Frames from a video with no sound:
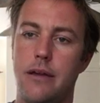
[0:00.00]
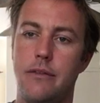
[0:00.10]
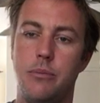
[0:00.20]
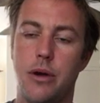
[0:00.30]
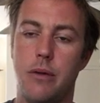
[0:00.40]
have
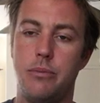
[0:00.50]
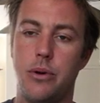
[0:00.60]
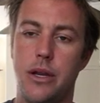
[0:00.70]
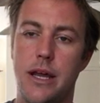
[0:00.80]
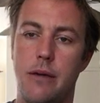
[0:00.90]
any problem
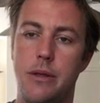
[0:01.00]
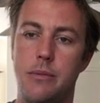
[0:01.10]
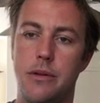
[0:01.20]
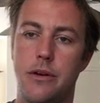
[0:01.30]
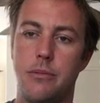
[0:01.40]
putting down
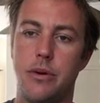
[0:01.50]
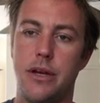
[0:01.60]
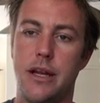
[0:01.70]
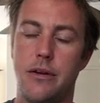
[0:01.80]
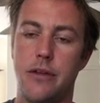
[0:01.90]
people that are putting
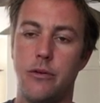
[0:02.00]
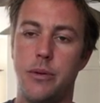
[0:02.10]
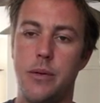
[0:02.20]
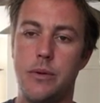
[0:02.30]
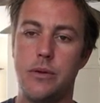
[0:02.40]
down other
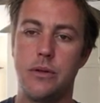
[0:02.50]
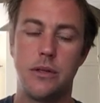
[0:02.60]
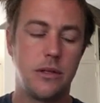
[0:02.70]
people,